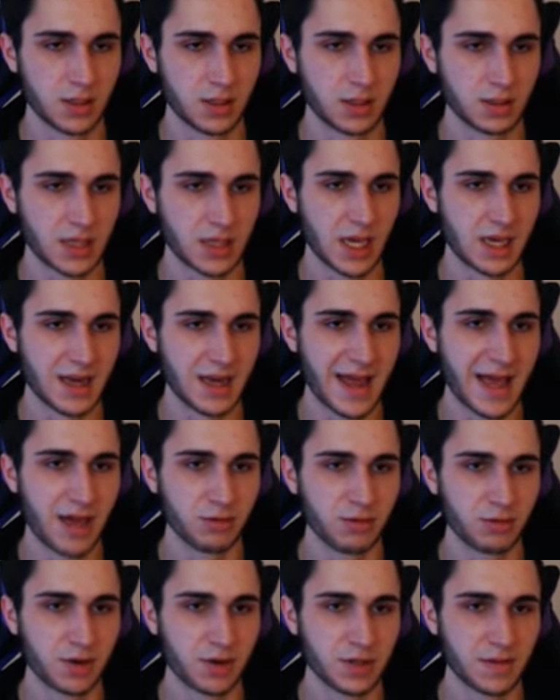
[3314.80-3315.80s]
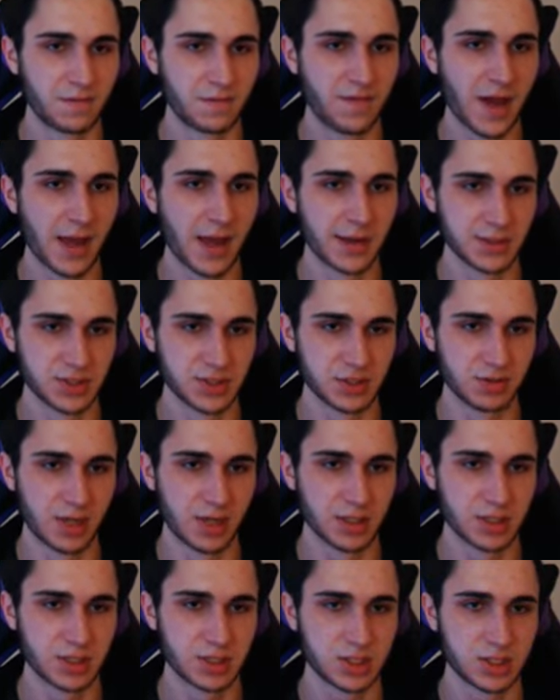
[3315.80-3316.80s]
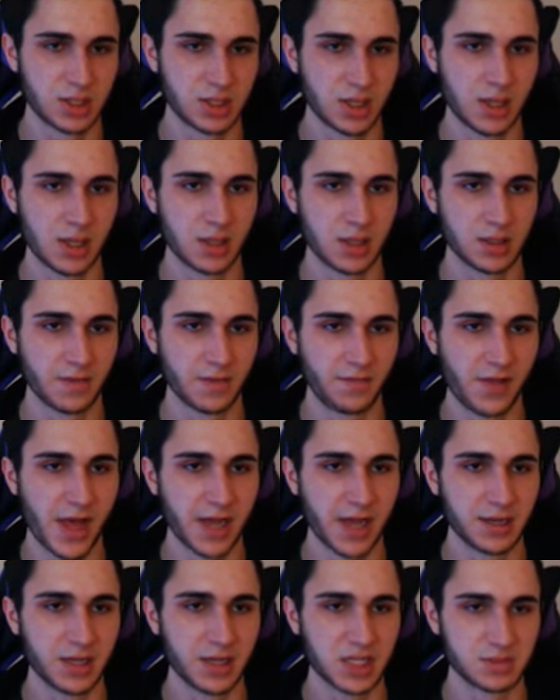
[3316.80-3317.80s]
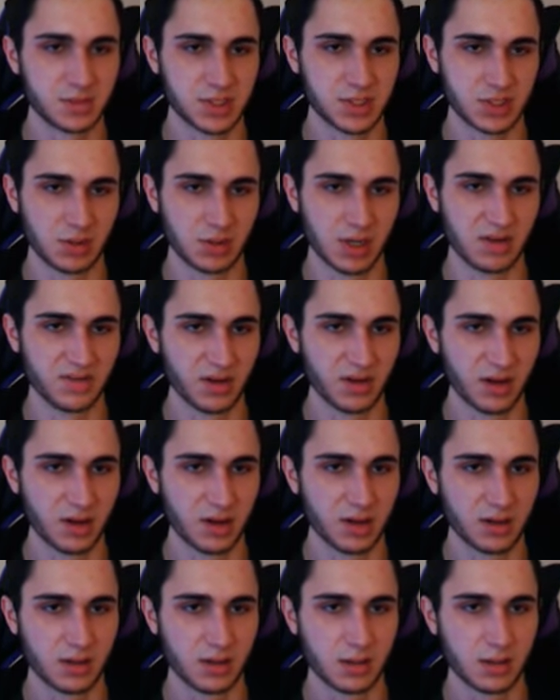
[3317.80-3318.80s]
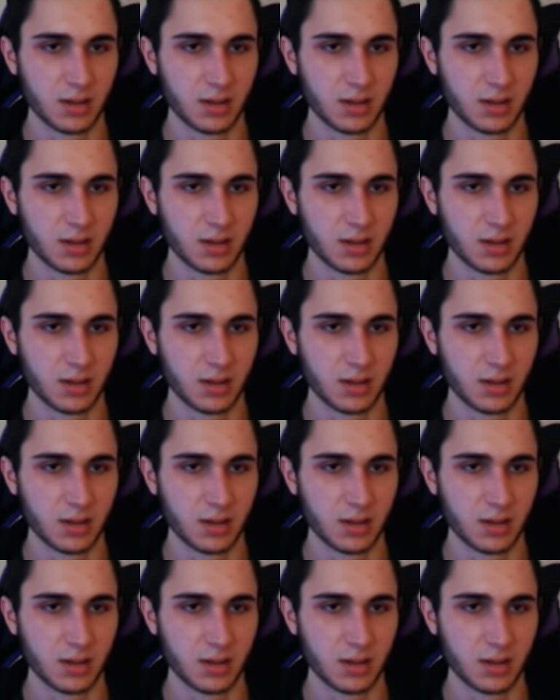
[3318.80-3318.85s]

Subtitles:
Okay, now we're on the final stretch. The Flying Dutchman's Graveyard.